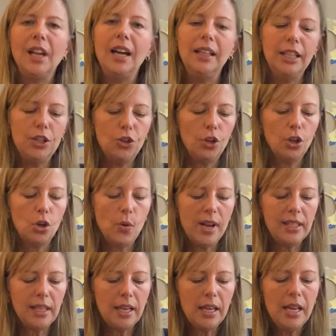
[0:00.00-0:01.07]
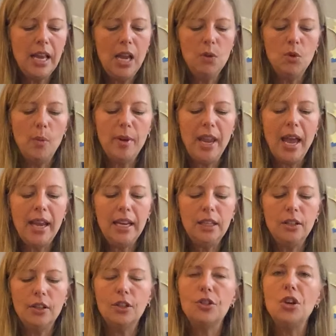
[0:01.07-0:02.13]
Alicia Urquiza will be
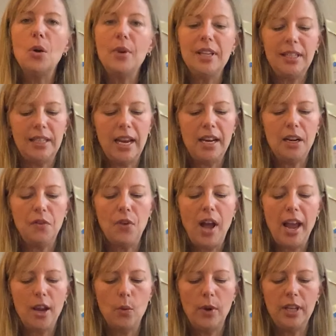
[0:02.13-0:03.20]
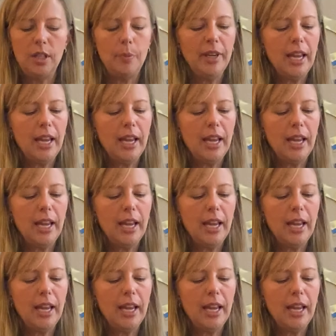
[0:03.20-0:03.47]
heading to the snowy state of Iowa to